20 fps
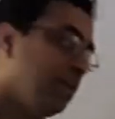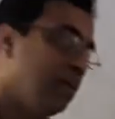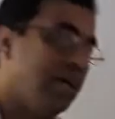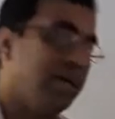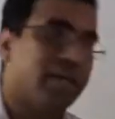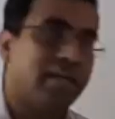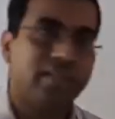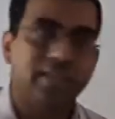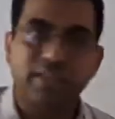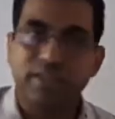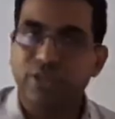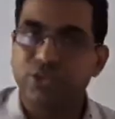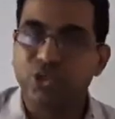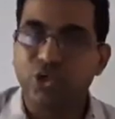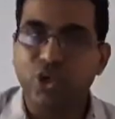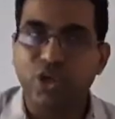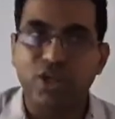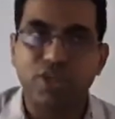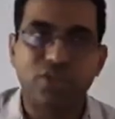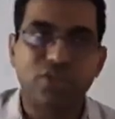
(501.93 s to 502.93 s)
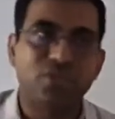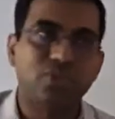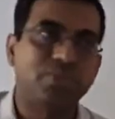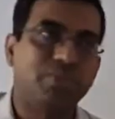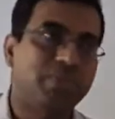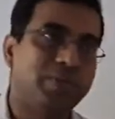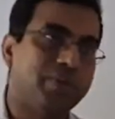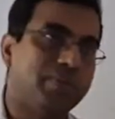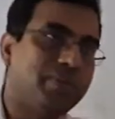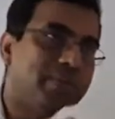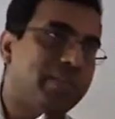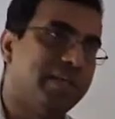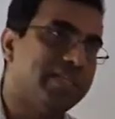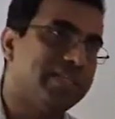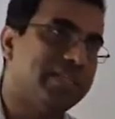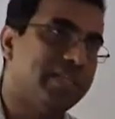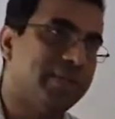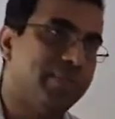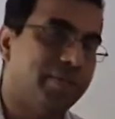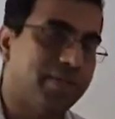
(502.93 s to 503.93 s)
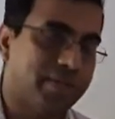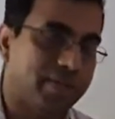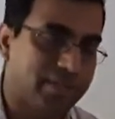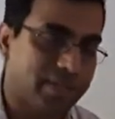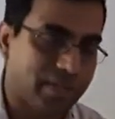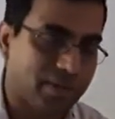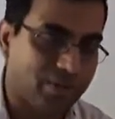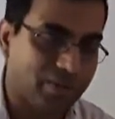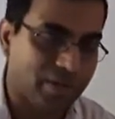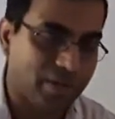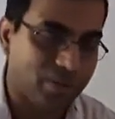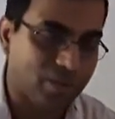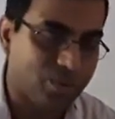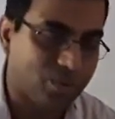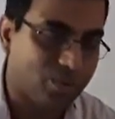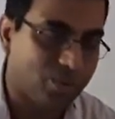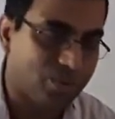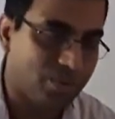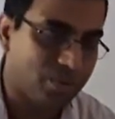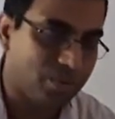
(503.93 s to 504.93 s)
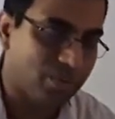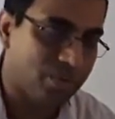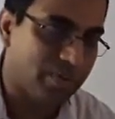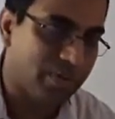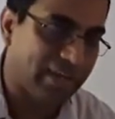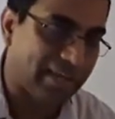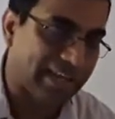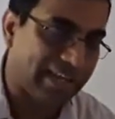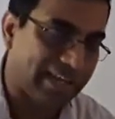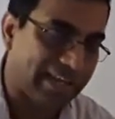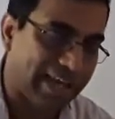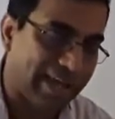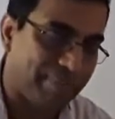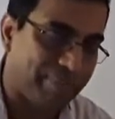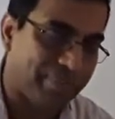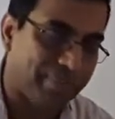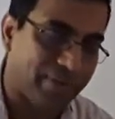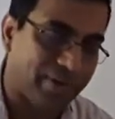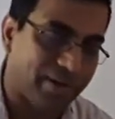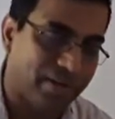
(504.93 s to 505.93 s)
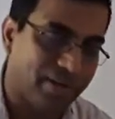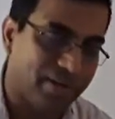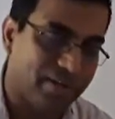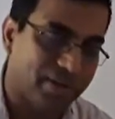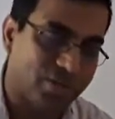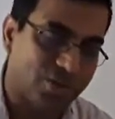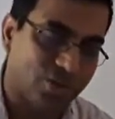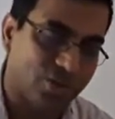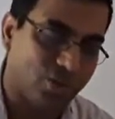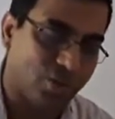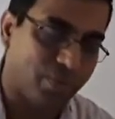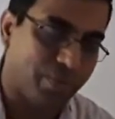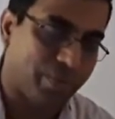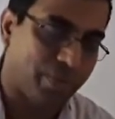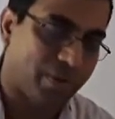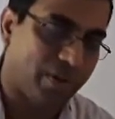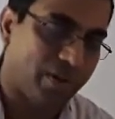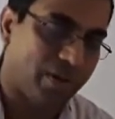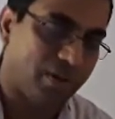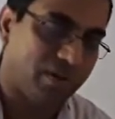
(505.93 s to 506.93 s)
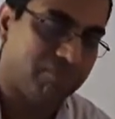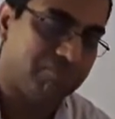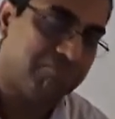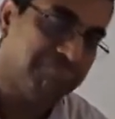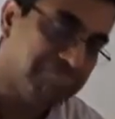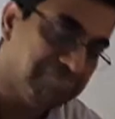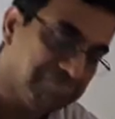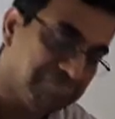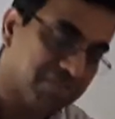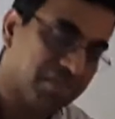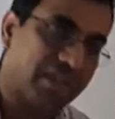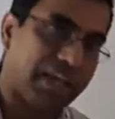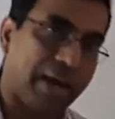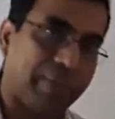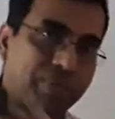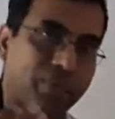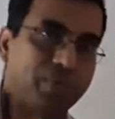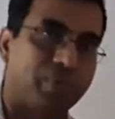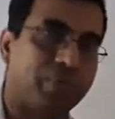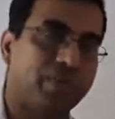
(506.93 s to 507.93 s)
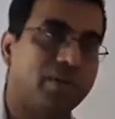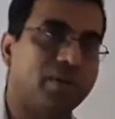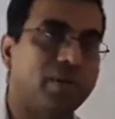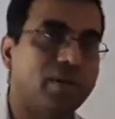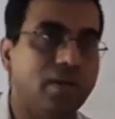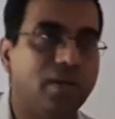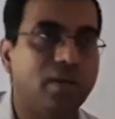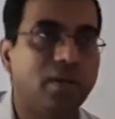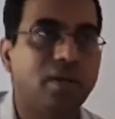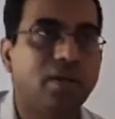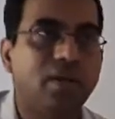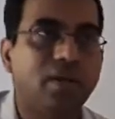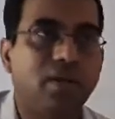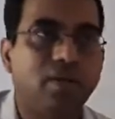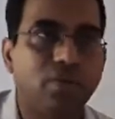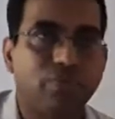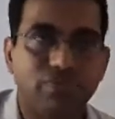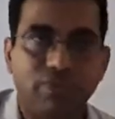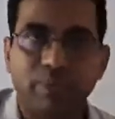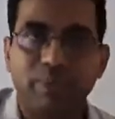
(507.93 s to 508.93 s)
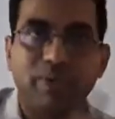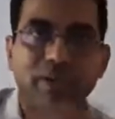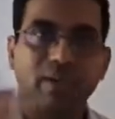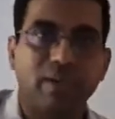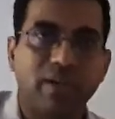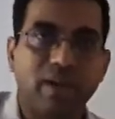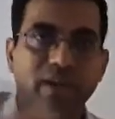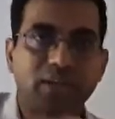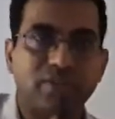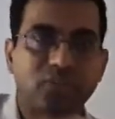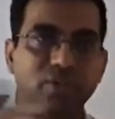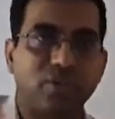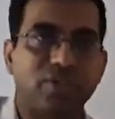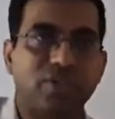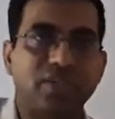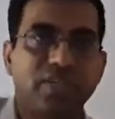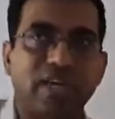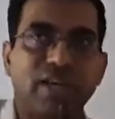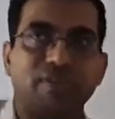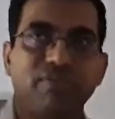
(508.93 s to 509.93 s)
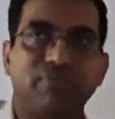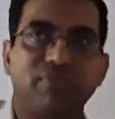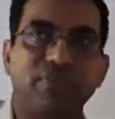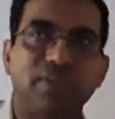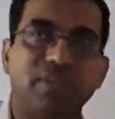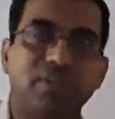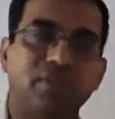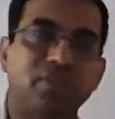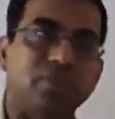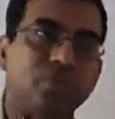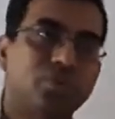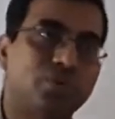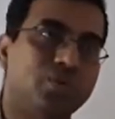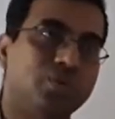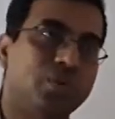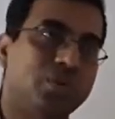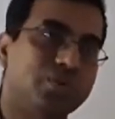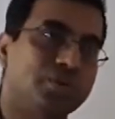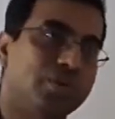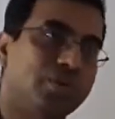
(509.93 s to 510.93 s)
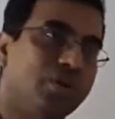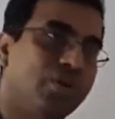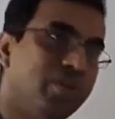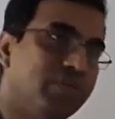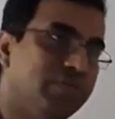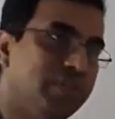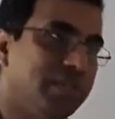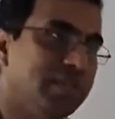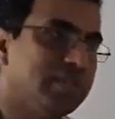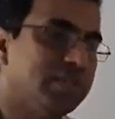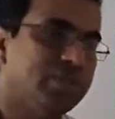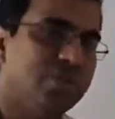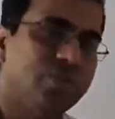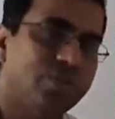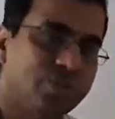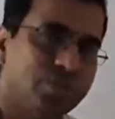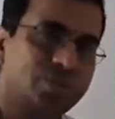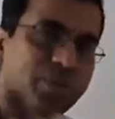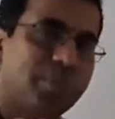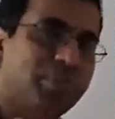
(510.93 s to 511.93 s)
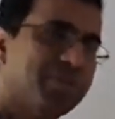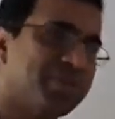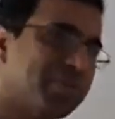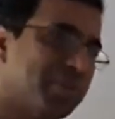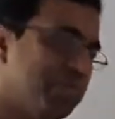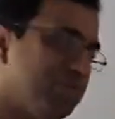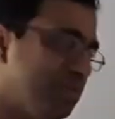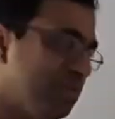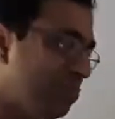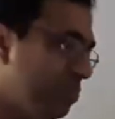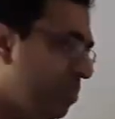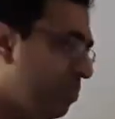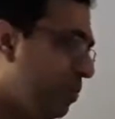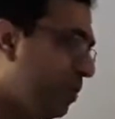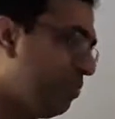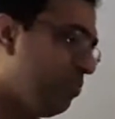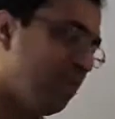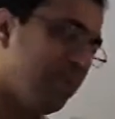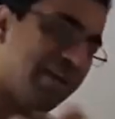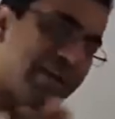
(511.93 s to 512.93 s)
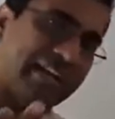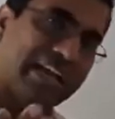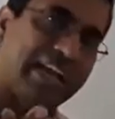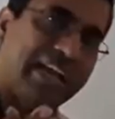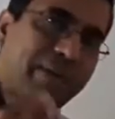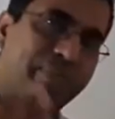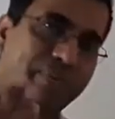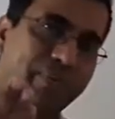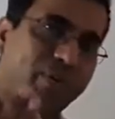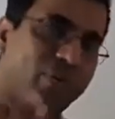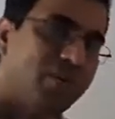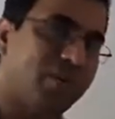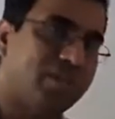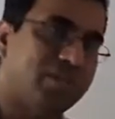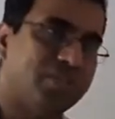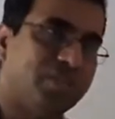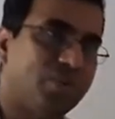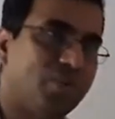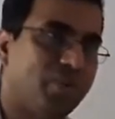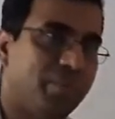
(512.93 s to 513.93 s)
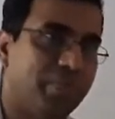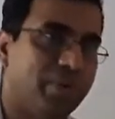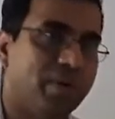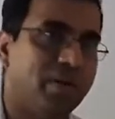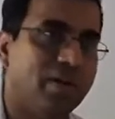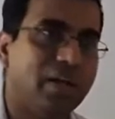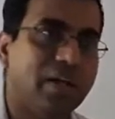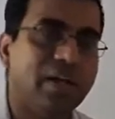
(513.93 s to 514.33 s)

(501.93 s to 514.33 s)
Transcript: Again, there's a choice between the ACE inhibitors, and you can do enalapril, lisinopril, captopril. You familiarize yourself with 2 or 3 of these. The usual prescription would be for enalapril or lisinopril.